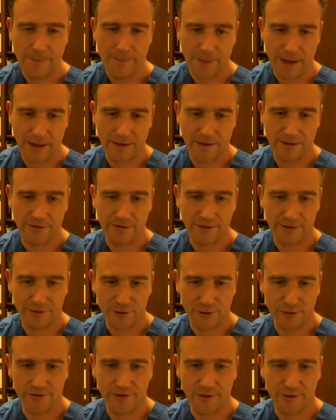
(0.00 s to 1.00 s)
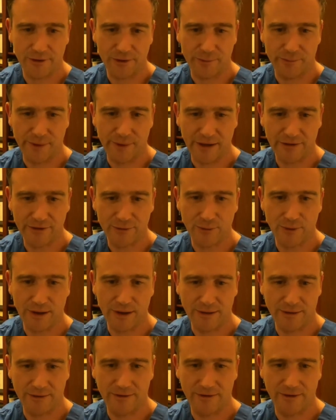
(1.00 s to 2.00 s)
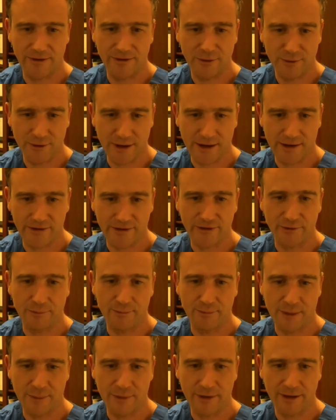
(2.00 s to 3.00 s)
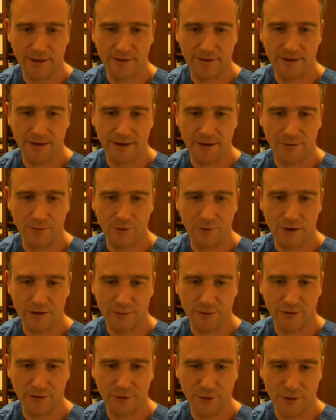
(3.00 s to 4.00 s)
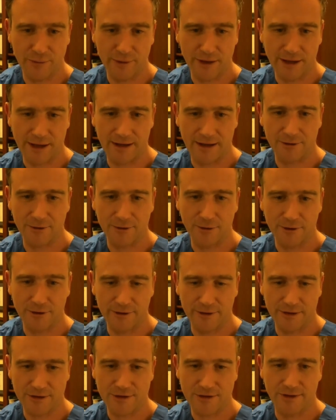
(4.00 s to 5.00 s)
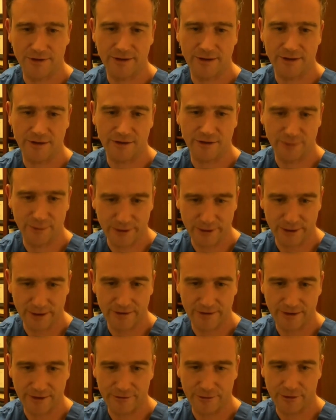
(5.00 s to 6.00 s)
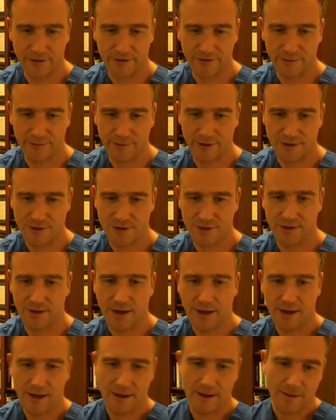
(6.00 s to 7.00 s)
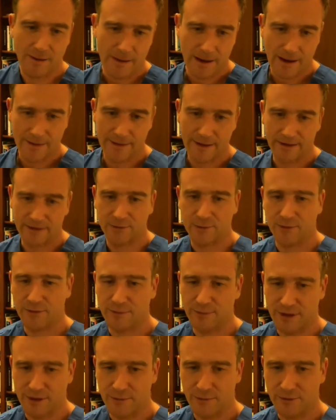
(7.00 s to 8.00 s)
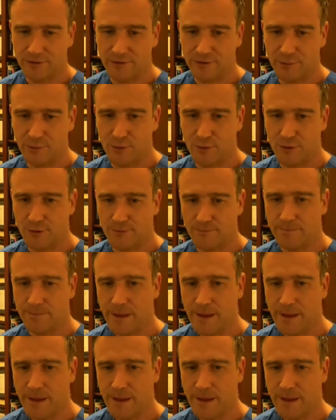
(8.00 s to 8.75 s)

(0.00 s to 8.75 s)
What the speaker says: And as it turns out, the best way to do that is to mimic the respiratory mechanical conditions they'll experience after extubation, and that's with minimal support.